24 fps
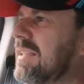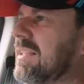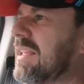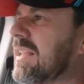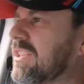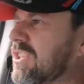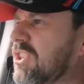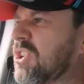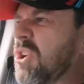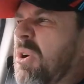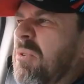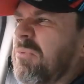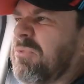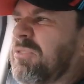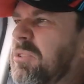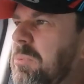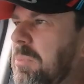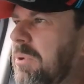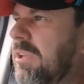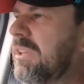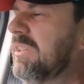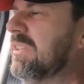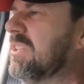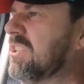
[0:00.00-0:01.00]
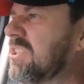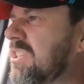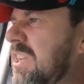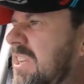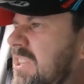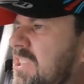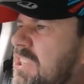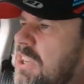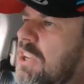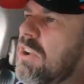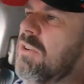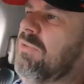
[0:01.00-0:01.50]
It's comfortable. The
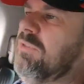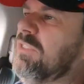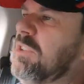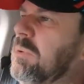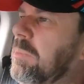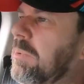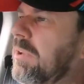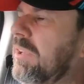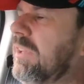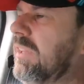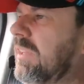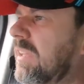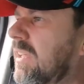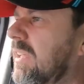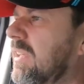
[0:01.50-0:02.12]
seats are comfortable.